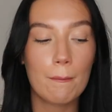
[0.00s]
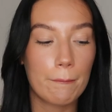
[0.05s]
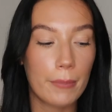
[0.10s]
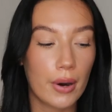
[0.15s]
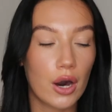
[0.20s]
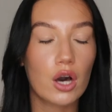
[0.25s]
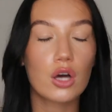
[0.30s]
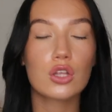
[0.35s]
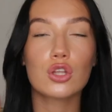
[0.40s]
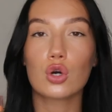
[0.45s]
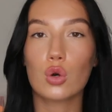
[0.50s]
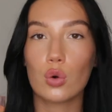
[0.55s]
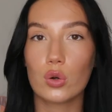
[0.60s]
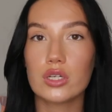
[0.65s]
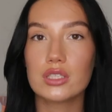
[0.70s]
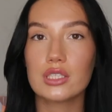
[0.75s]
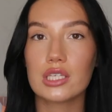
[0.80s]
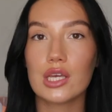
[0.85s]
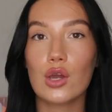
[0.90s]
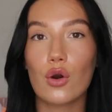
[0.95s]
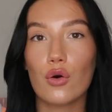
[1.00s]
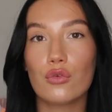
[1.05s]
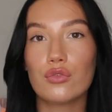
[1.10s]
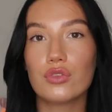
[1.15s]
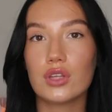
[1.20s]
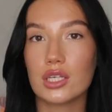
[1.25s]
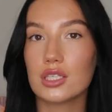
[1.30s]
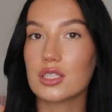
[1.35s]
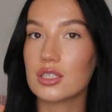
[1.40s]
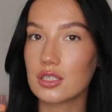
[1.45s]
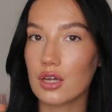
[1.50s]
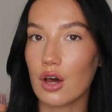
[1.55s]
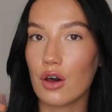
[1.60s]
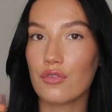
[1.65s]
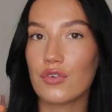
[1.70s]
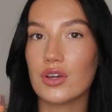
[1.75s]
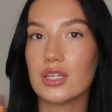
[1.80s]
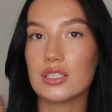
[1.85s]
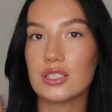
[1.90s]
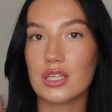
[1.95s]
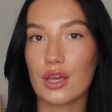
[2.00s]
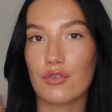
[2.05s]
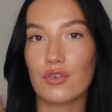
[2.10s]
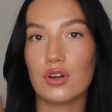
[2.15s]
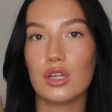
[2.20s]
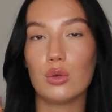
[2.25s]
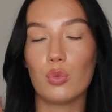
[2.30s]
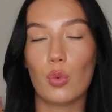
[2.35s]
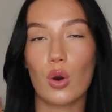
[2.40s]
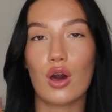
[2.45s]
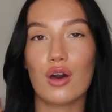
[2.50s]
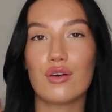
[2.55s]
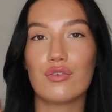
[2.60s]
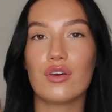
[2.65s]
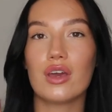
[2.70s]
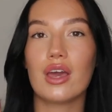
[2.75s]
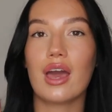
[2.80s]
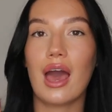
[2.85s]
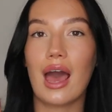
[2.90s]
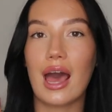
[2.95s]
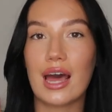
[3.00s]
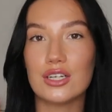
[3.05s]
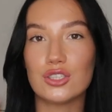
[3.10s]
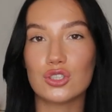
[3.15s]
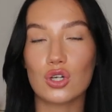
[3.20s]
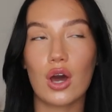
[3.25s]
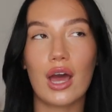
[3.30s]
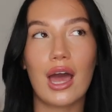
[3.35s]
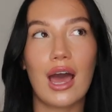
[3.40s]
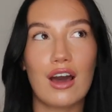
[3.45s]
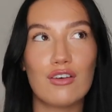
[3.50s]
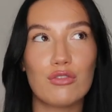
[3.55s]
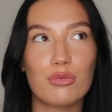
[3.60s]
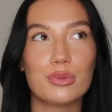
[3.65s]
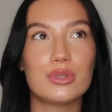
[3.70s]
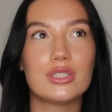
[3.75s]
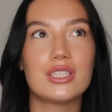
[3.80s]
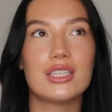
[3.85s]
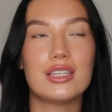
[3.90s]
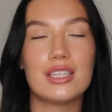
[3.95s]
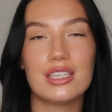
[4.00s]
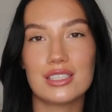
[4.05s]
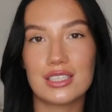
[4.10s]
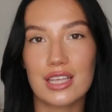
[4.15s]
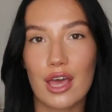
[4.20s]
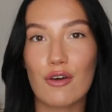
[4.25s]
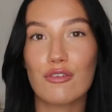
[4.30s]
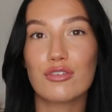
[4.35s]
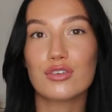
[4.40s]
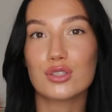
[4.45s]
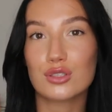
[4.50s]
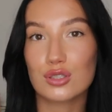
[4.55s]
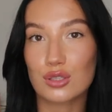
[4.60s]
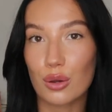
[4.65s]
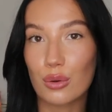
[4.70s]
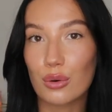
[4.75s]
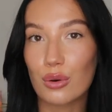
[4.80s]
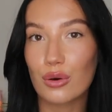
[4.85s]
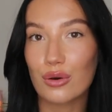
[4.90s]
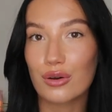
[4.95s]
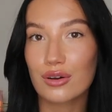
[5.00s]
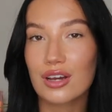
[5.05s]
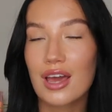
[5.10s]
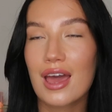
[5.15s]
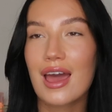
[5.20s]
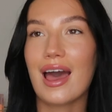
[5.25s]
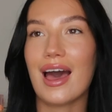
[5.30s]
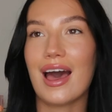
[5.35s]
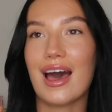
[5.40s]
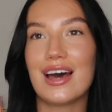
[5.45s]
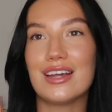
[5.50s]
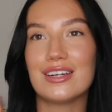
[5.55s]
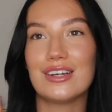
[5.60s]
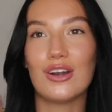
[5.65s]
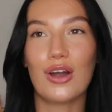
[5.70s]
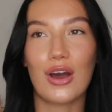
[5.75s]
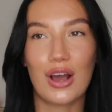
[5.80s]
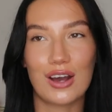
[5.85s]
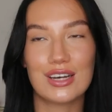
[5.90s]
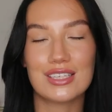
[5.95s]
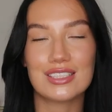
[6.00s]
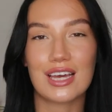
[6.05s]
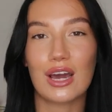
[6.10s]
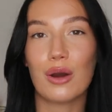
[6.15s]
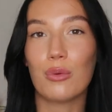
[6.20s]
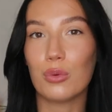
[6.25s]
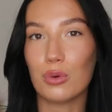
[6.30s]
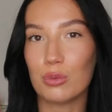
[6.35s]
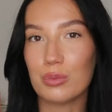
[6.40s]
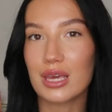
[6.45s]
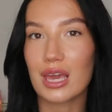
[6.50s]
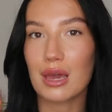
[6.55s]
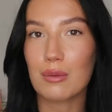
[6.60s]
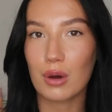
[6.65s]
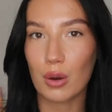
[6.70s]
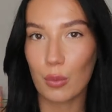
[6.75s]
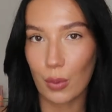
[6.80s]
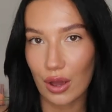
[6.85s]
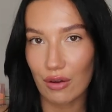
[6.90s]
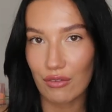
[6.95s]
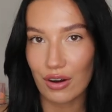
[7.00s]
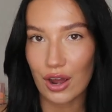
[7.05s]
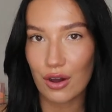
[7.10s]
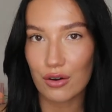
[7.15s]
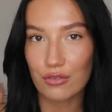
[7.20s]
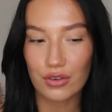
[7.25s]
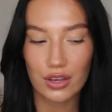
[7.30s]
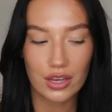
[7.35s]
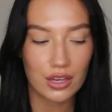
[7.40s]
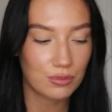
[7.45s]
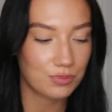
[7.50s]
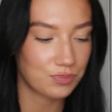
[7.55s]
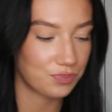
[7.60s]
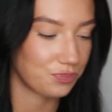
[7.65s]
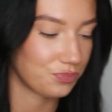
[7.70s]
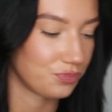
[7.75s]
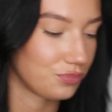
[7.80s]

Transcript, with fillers: but the quality of this stuff is definitely worth it and I have wanted this set for so long and like I say I will be getting my wear out of it.